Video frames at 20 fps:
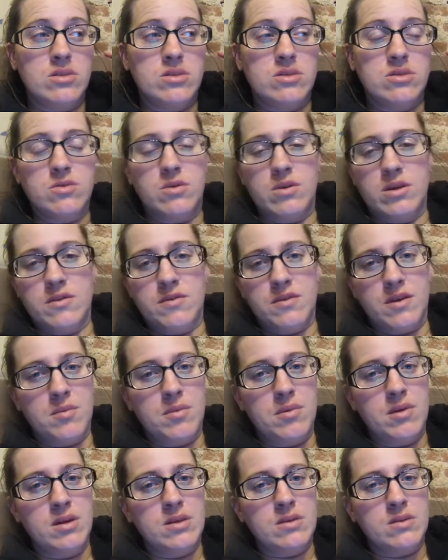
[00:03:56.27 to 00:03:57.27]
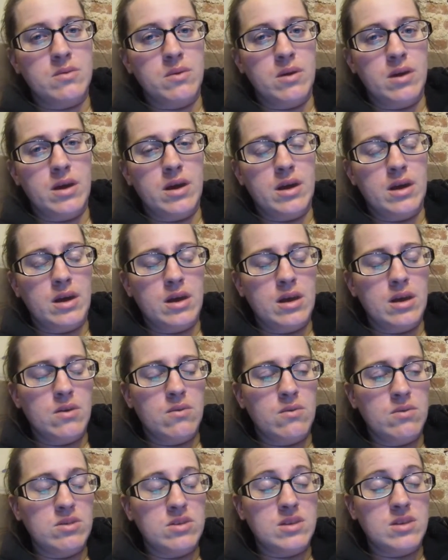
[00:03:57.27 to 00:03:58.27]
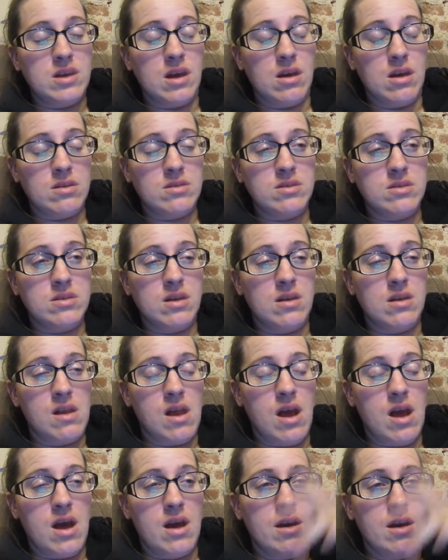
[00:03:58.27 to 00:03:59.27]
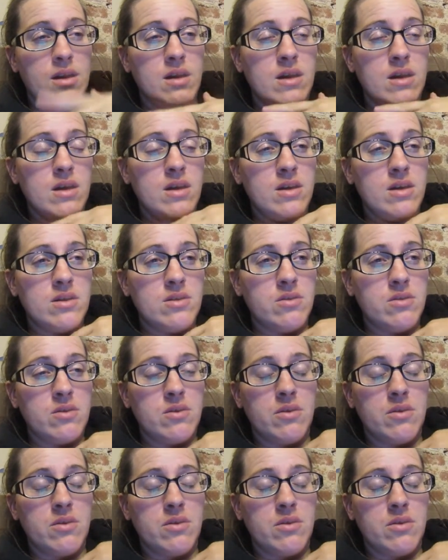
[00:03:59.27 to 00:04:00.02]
25 minutes away which sucks a lot you can